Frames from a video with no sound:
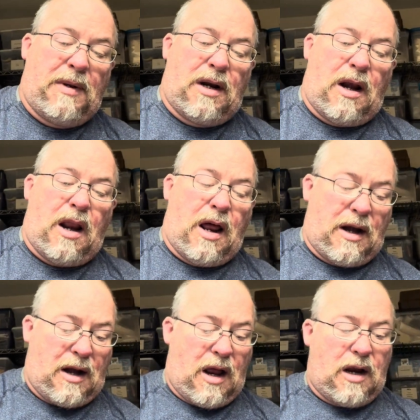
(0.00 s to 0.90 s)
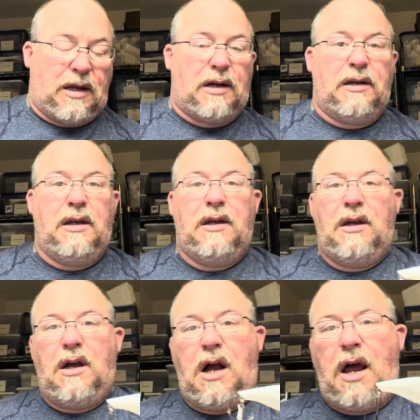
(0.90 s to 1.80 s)
a lot of knocking,
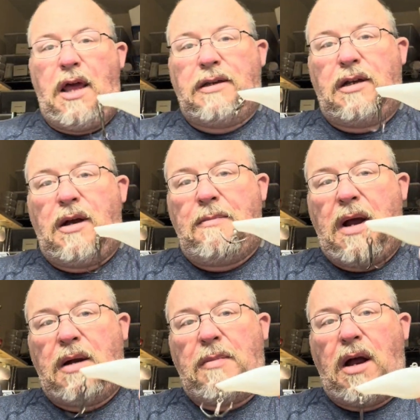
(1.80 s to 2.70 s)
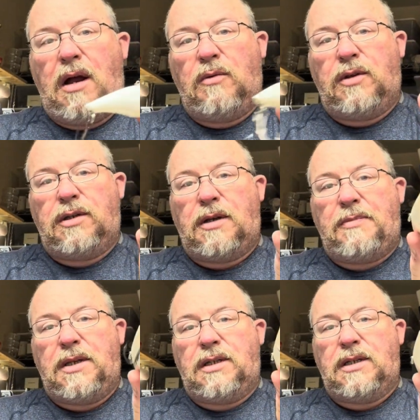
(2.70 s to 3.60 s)
I like to come back by with
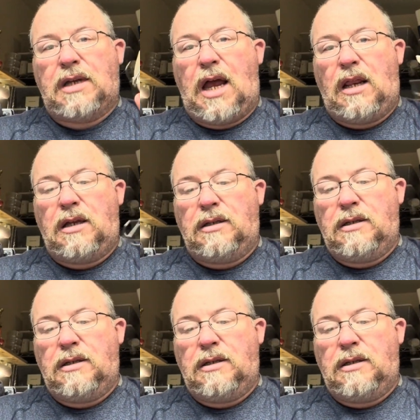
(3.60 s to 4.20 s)
something silent.